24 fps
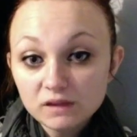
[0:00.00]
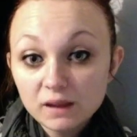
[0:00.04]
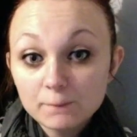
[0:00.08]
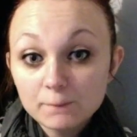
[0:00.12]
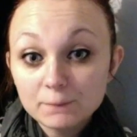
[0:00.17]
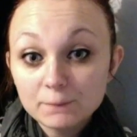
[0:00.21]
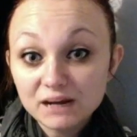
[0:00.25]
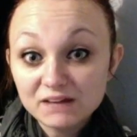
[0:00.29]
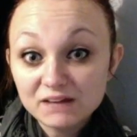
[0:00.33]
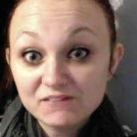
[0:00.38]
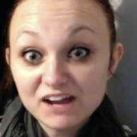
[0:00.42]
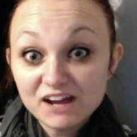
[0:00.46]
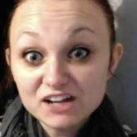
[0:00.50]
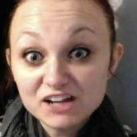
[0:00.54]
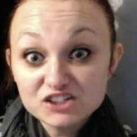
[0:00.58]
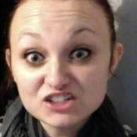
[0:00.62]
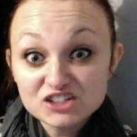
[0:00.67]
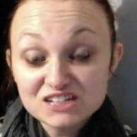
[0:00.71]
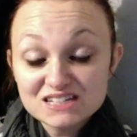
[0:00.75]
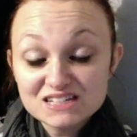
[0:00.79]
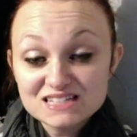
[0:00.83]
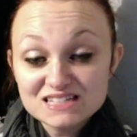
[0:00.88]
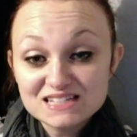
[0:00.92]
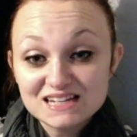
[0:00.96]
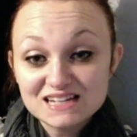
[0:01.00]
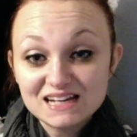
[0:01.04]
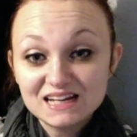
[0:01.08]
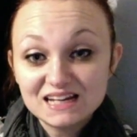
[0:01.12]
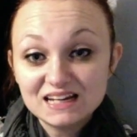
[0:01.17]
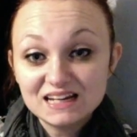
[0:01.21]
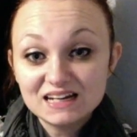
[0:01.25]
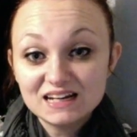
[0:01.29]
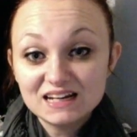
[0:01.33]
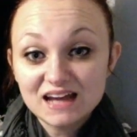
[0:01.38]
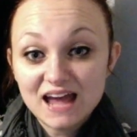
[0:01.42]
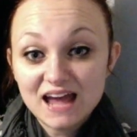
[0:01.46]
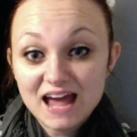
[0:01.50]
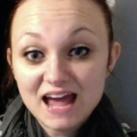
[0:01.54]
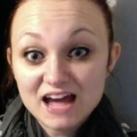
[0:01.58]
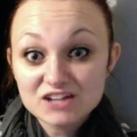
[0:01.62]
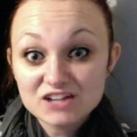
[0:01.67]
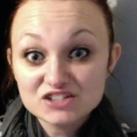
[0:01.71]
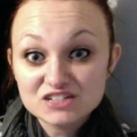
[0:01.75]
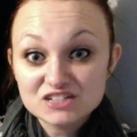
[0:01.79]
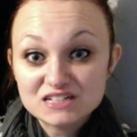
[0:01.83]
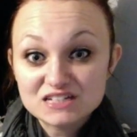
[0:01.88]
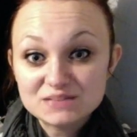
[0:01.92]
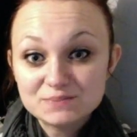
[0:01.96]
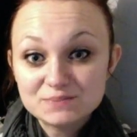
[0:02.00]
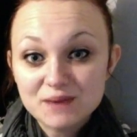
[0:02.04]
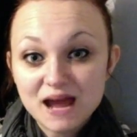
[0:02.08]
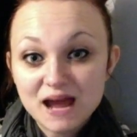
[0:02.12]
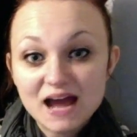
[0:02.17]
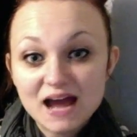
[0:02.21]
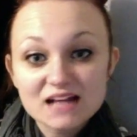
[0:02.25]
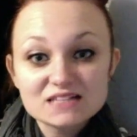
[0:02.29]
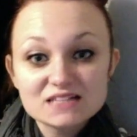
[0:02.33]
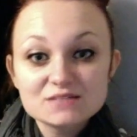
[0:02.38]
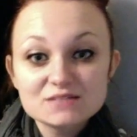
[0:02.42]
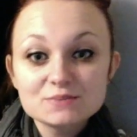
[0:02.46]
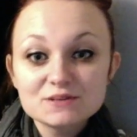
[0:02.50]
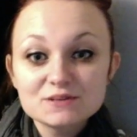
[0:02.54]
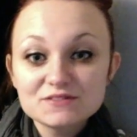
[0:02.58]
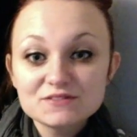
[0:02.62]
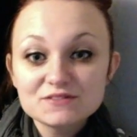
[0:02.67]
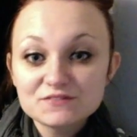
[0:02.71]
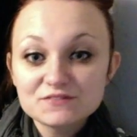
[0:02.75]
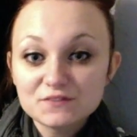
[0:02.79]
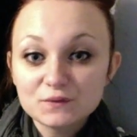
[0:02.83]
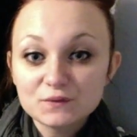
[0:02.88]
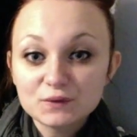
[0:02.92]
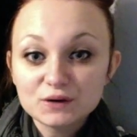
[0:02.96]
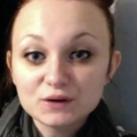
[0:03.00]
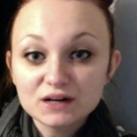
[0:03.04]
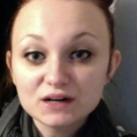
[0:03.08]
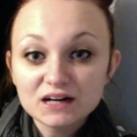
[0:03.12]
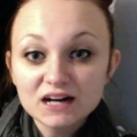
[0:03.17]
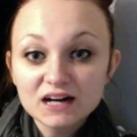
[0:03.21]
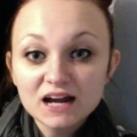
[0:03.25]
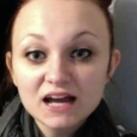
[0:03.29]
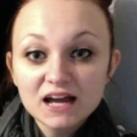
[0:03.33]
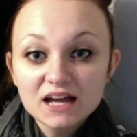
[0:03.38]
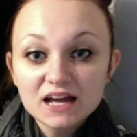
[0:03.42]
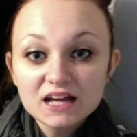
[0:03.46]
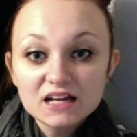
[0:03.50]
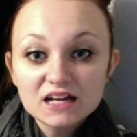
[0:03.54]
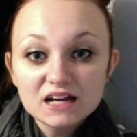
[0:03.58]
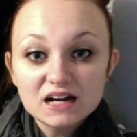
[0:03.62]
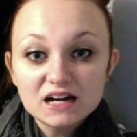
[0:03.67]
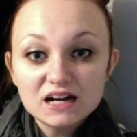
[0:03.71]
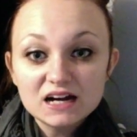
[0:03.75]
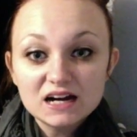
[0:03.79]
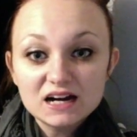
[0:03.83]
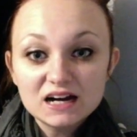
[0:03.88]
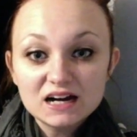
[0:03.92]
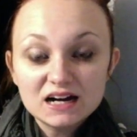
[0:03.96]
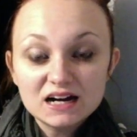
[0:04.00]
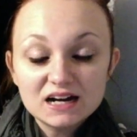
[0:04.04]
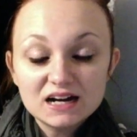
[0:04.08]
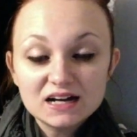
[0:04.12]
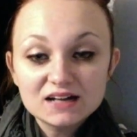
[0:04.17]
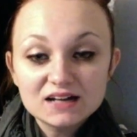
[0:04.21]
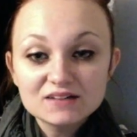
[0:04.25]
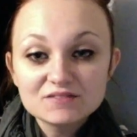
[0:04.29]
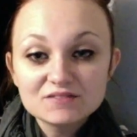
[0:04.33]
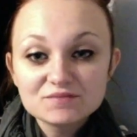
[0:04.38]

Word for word: but I've actually seen Ashley's pads before uh,